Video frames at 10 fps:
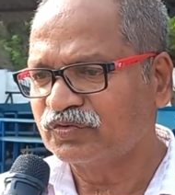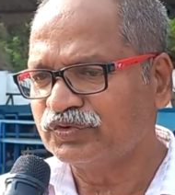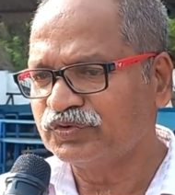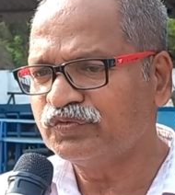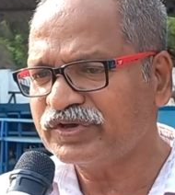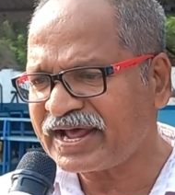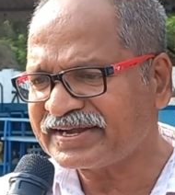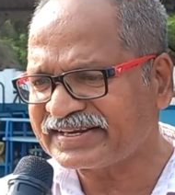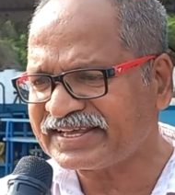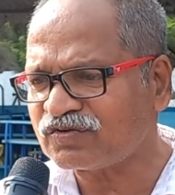If we are
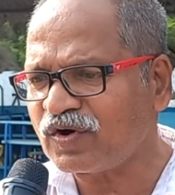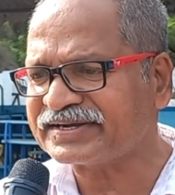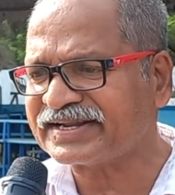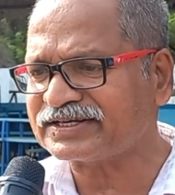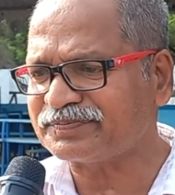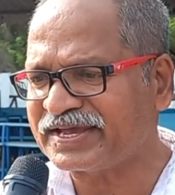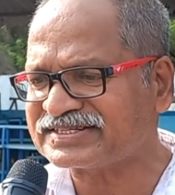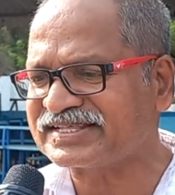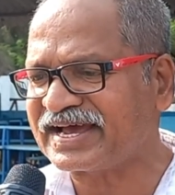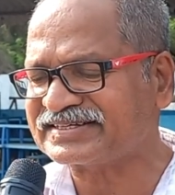drinking water, it
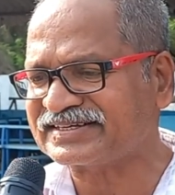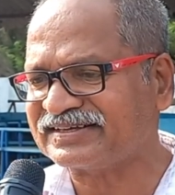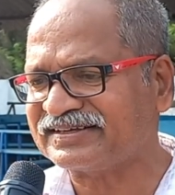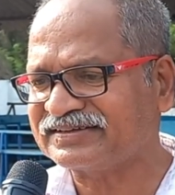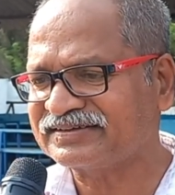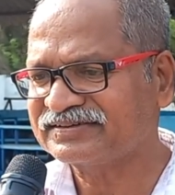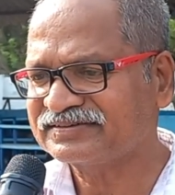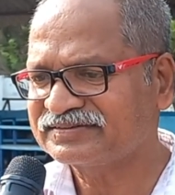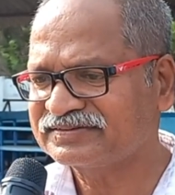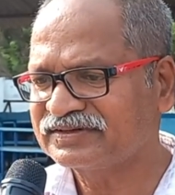means that
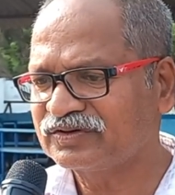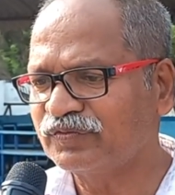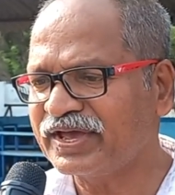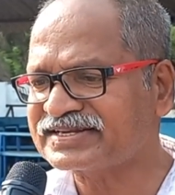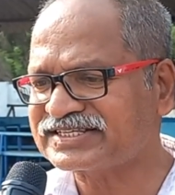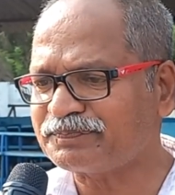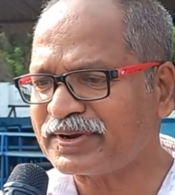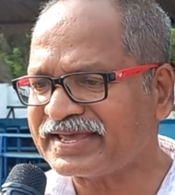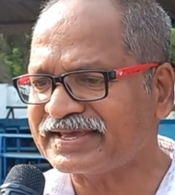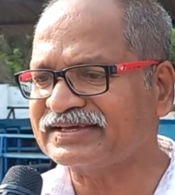we are
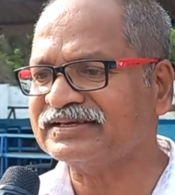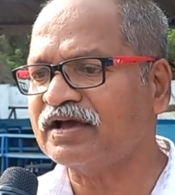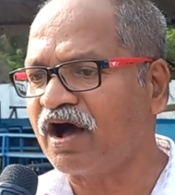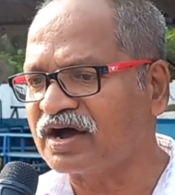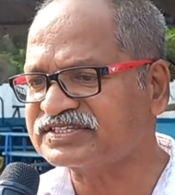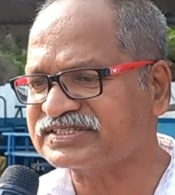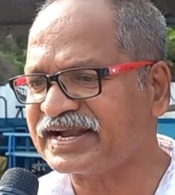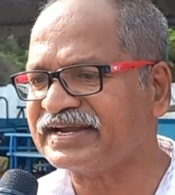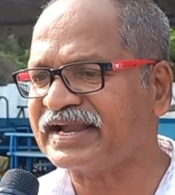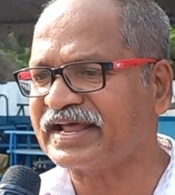supplying
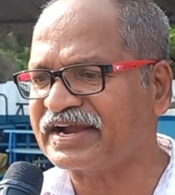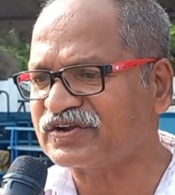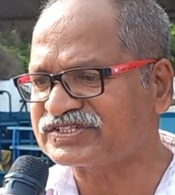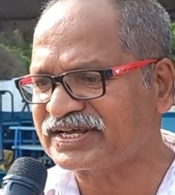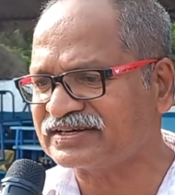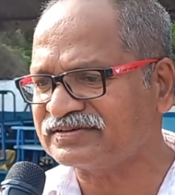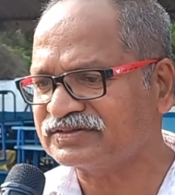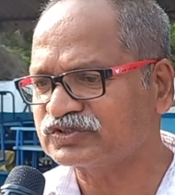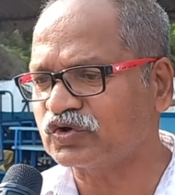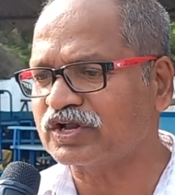oxygen and hydrogen
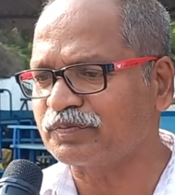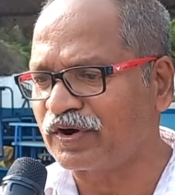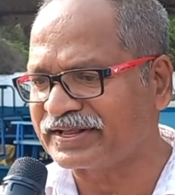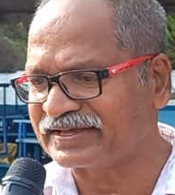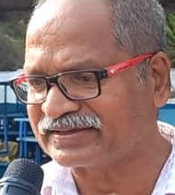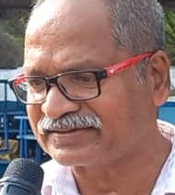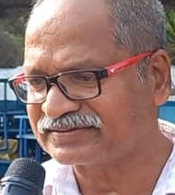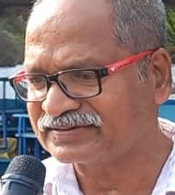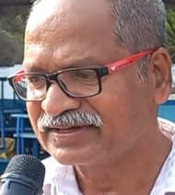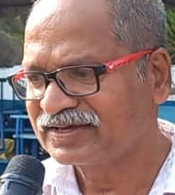to our body,
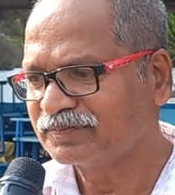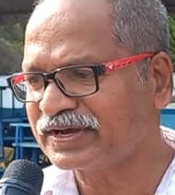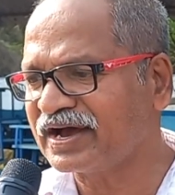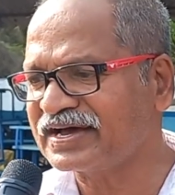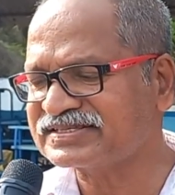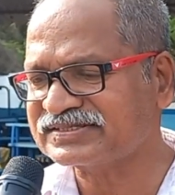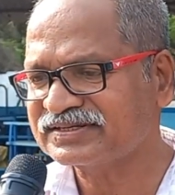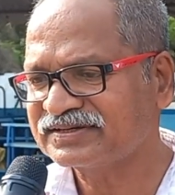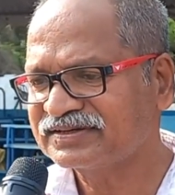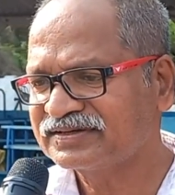because
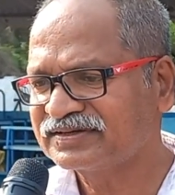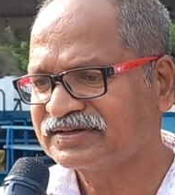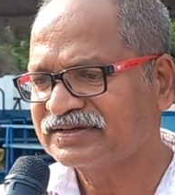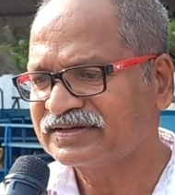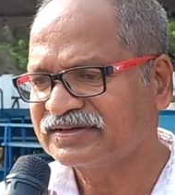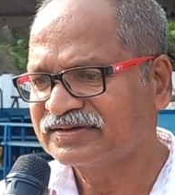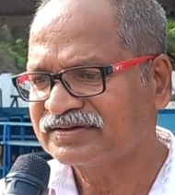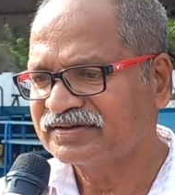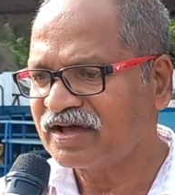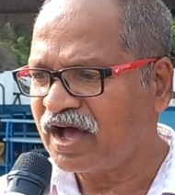
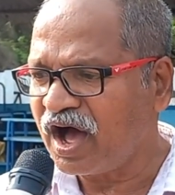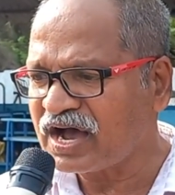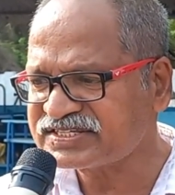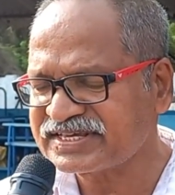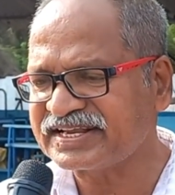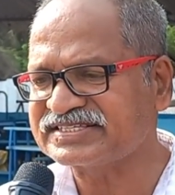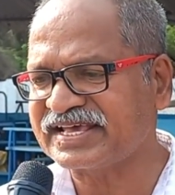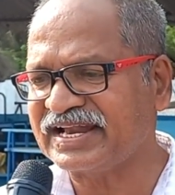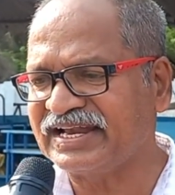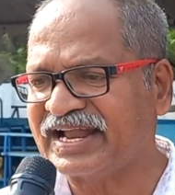oxygen is
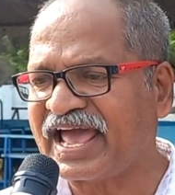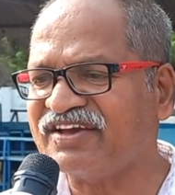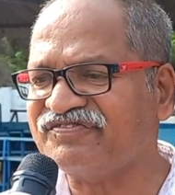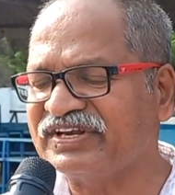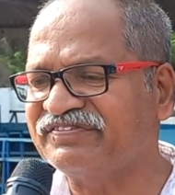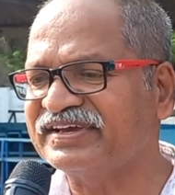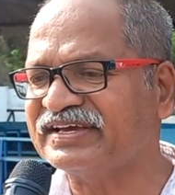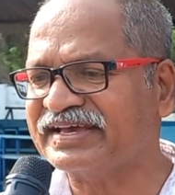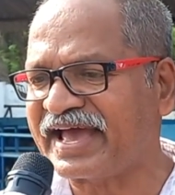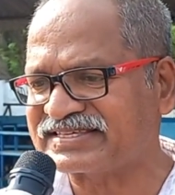a
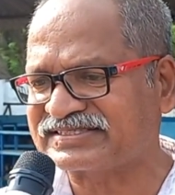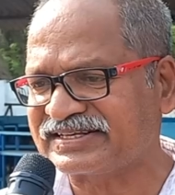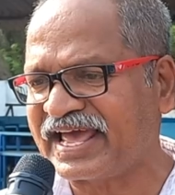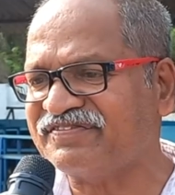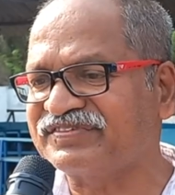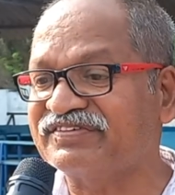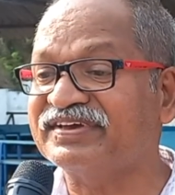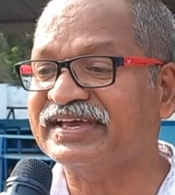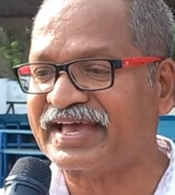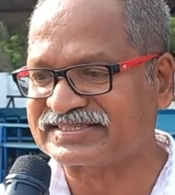life-living gas,
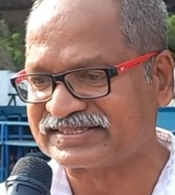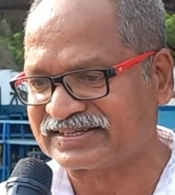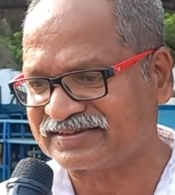life-giving gas.